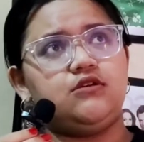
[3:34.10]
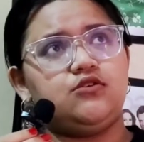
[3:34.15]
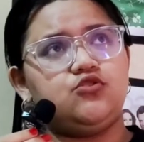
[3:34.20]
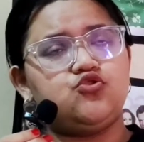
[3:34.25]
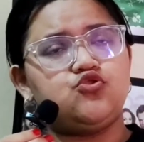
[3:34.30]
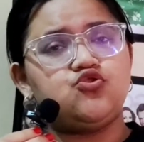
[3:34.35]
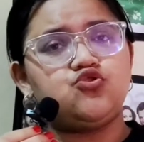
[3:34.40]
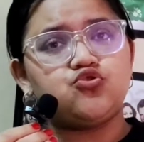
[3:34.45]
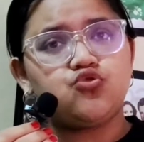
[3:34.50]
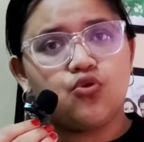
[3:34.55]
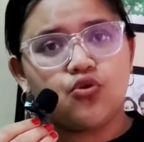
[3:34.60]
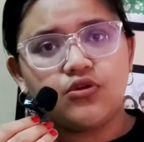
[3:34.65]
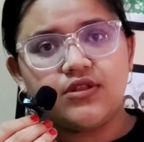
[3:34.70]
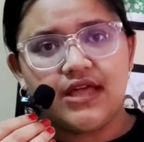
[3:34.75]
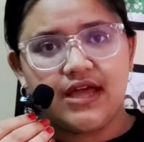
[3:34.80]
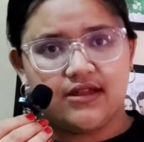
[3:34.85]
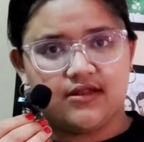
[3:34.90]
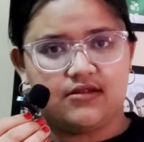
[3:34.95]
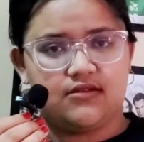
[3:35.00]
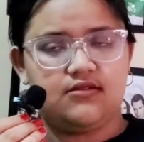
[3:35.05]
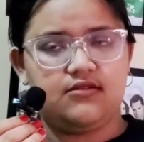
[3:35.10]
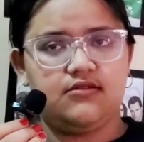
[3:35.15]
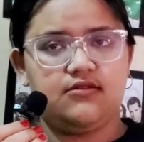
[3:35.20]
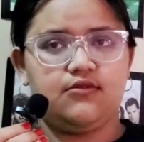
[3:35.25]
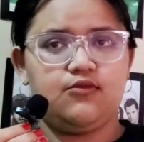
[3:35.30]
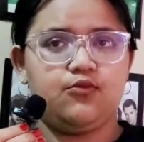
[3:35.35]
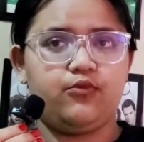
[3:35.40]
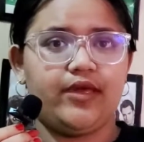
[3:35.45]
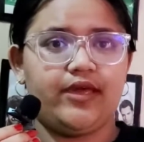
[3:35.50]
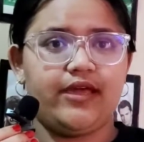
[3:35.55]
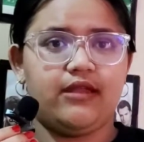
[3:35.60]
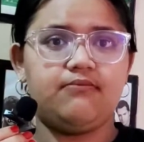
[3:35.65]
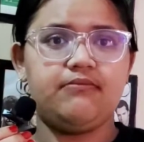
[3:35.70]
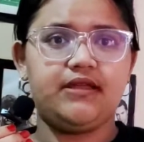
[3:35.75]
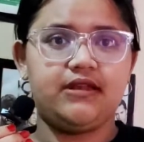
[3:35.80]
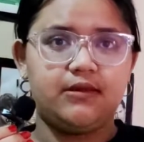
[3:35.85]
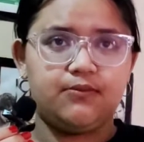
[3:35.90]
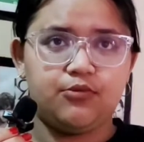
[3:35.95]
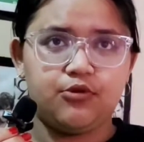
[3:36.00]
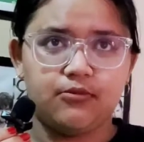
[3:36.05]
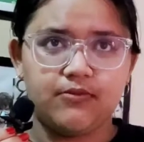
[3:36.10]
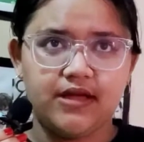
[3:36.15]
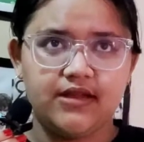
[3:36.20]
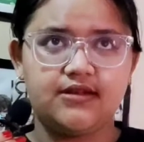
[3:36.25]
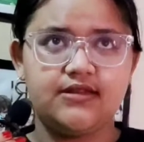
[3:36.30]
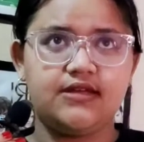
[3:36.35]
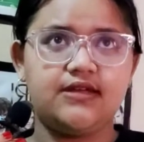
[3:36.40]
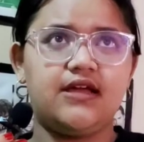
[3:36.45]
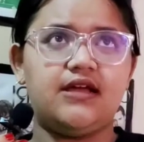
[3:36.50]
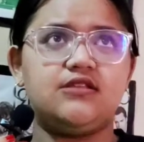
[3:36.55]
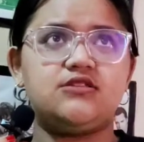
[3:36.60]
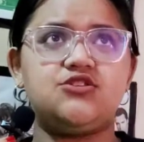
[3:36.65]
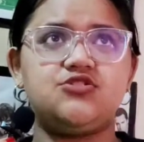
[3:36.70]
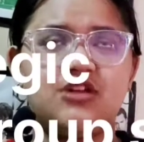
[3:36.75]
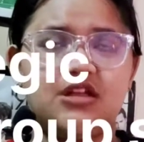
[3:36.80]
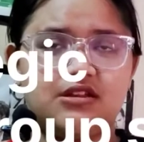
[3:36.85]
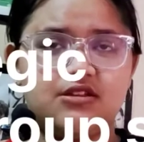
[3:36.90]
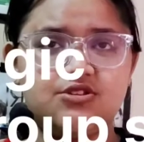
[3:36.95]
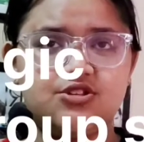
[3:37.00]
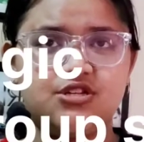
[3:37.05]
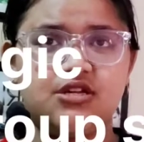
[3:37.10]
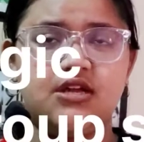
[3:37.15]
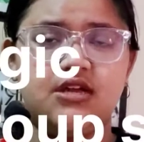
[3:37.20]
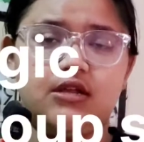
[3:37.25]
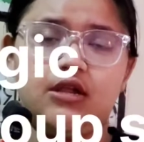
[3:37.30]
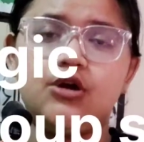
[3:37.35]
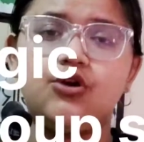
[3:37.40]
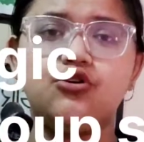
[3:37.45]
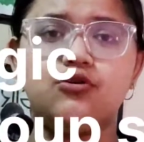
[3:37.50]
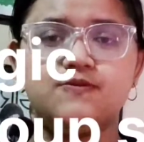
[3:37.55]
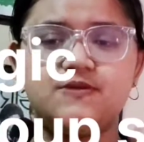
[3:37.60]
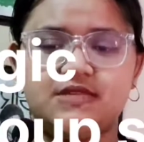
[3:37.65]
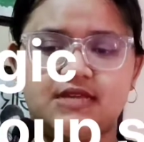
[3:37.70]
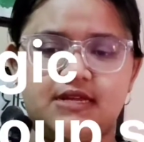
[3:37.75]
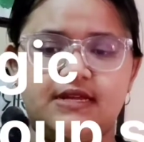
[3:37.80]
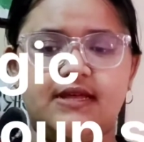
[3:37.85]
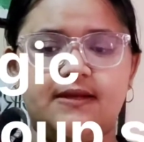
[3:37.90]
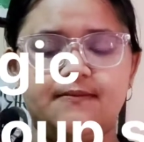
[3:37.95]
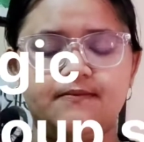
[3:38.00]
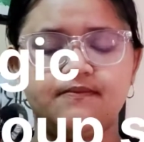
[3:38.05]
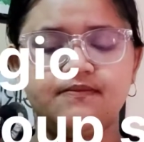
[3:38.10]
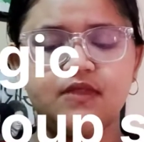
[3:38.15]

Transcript: so that we can be diplomatic and strategic in a group setting.